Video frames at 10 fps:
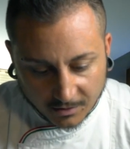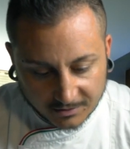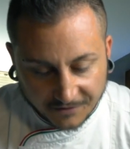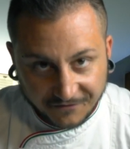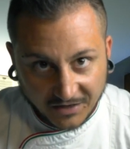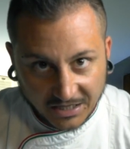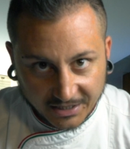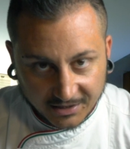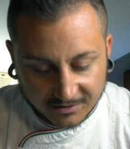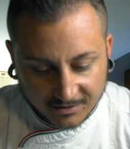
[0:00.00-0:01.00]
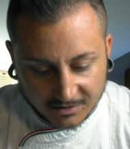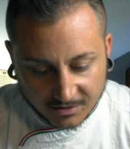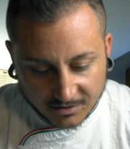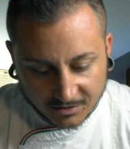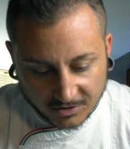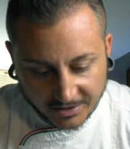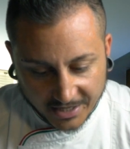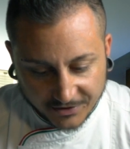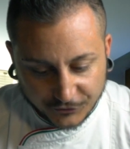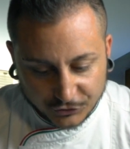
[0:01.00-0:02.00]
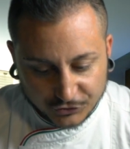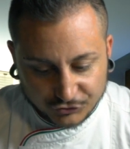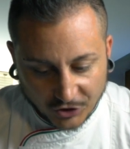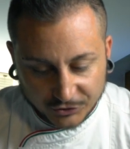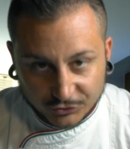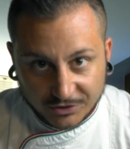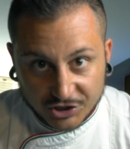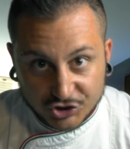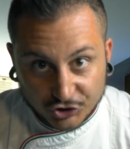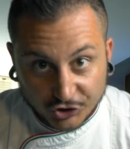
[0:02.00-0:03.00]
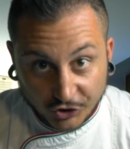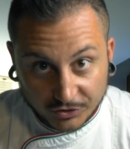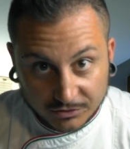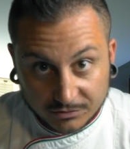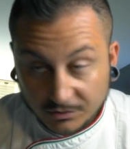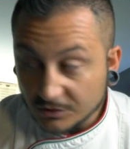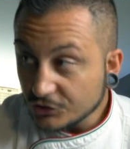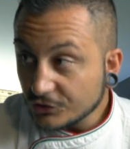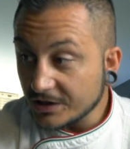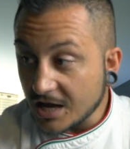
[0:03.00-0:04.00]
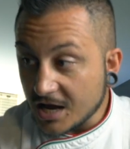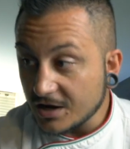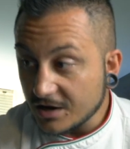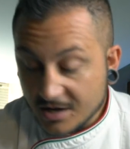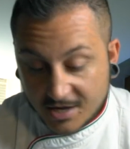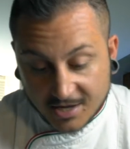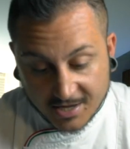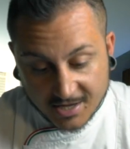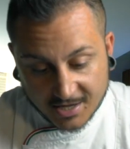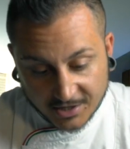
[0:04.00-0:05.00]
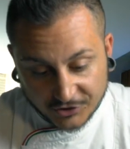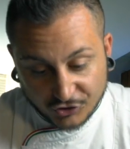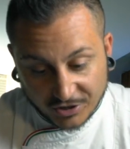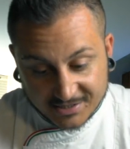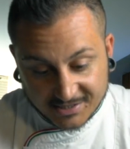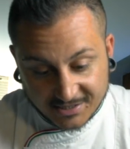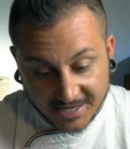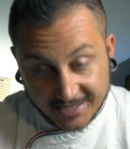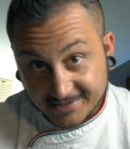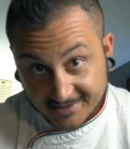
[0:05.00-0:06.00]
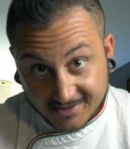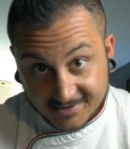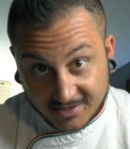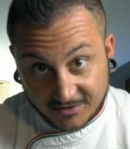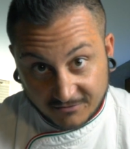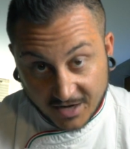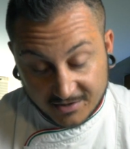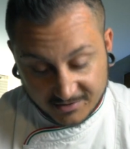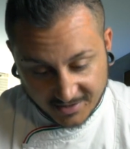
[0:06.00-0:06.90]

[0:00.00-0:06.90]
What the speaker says: The feeling. Okay, if you try to touch your dough, you're gonna see that it's still sticky, right?